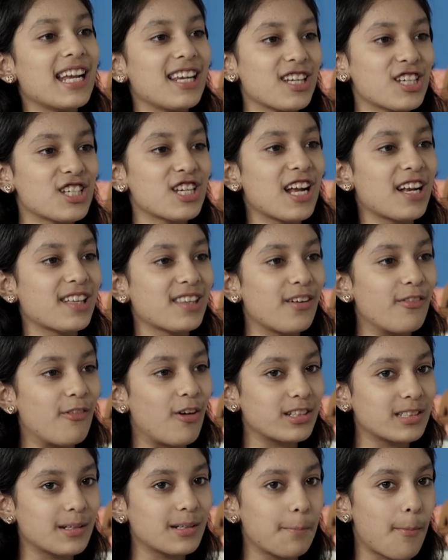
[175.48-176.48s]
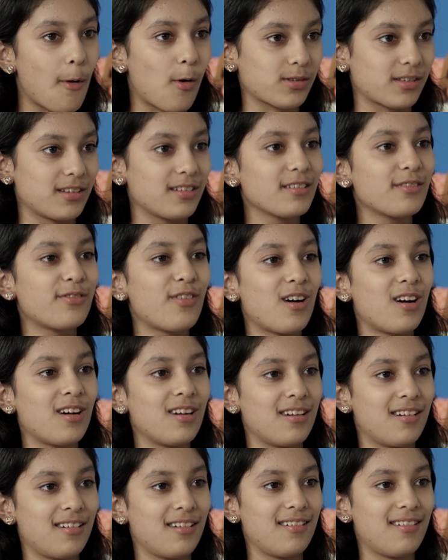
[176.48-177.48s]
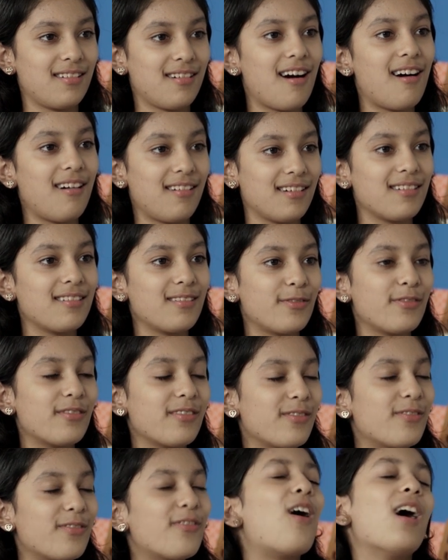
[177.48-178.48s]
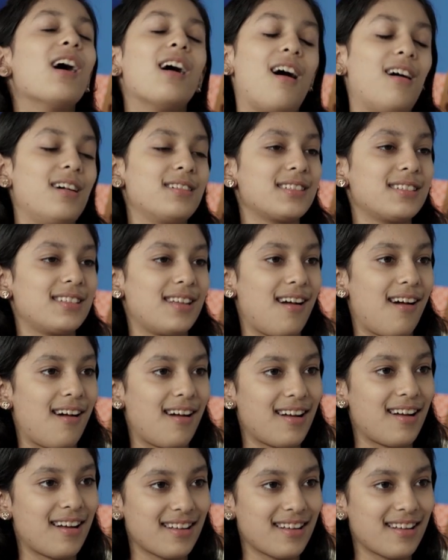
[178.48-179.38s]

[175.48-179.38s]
initiative was important for us, yeah.